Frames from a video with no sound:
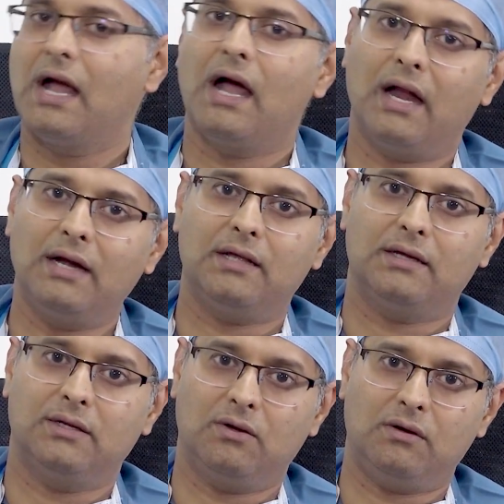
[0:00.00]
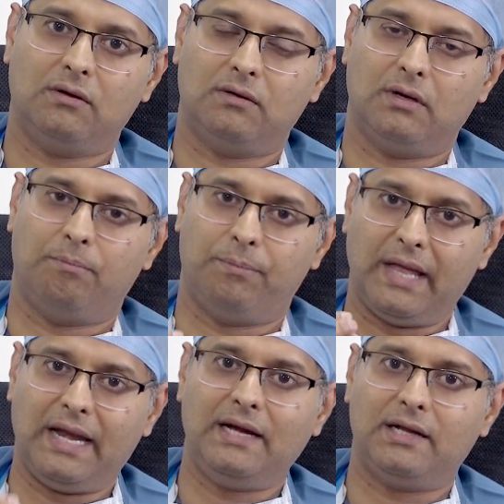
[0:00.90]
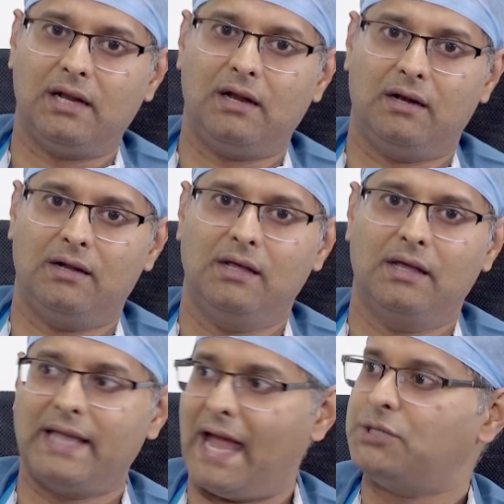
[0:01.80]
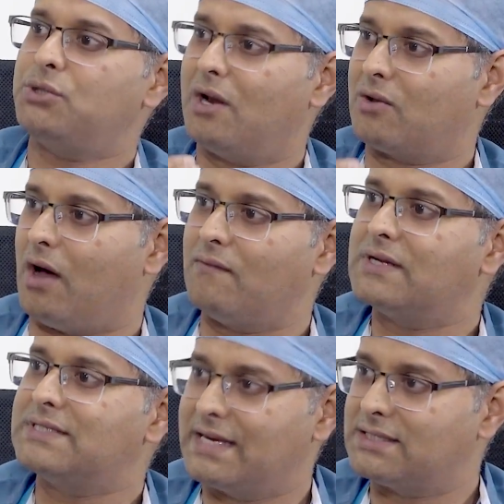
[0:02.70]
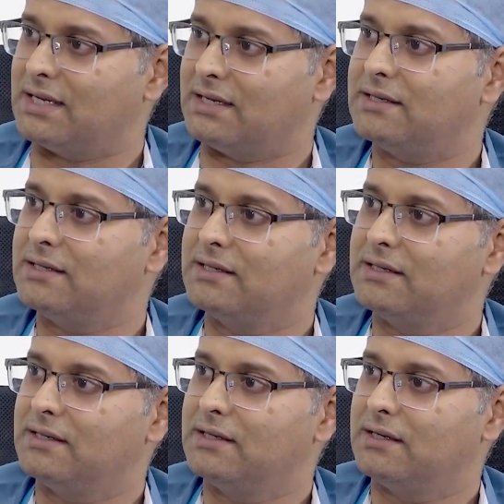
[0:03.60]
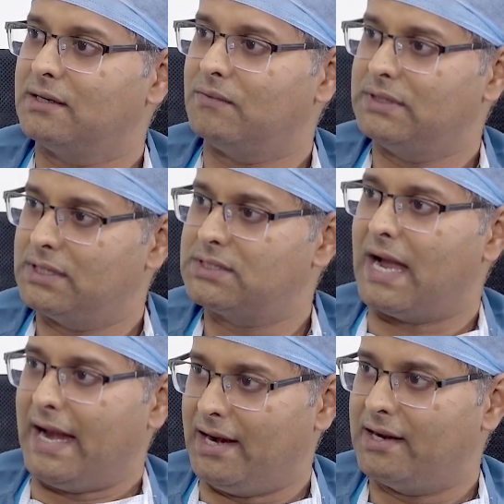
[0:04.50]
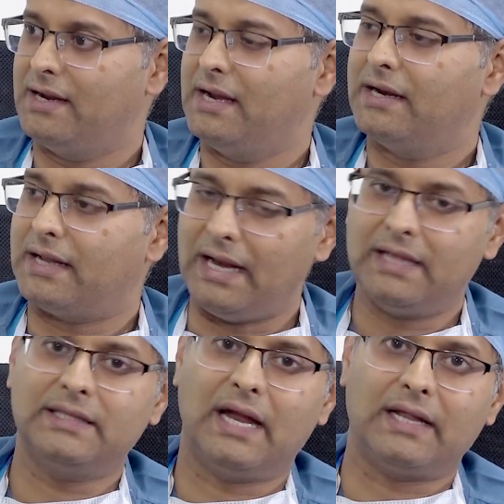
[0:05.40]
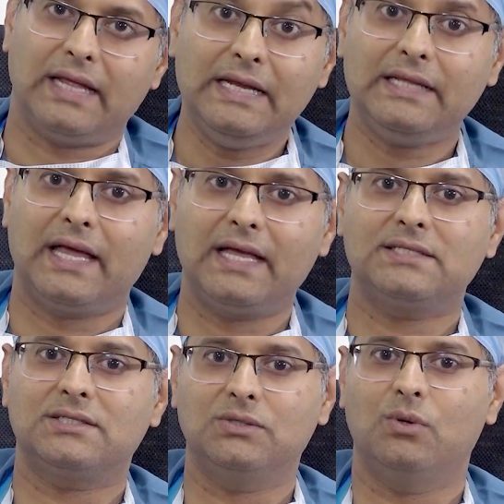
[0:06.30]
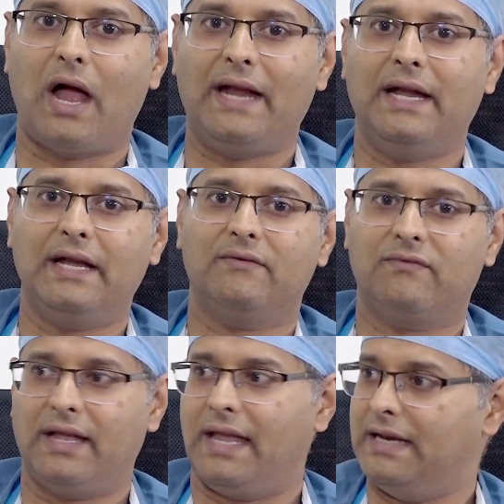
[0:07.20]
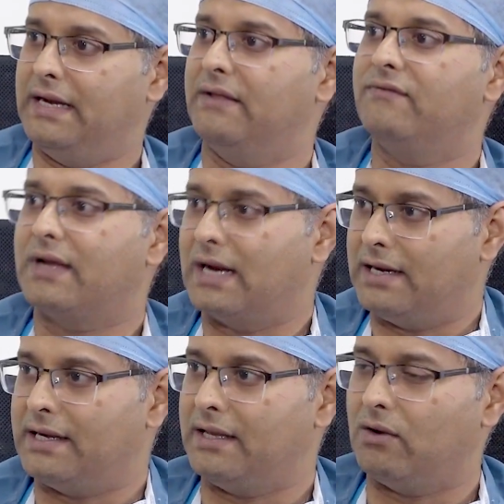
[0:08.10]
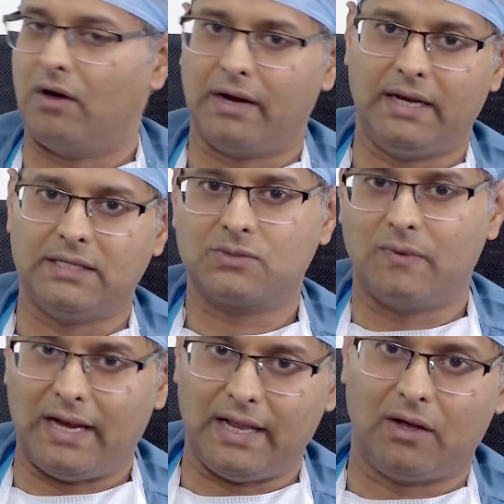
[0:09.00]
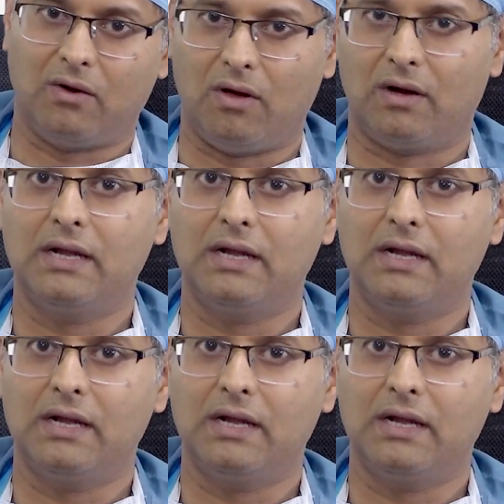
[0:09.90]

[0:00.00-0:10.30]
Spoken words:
and a parental casual conversation with the child, telling that in case you identify any difficulty or any swelling or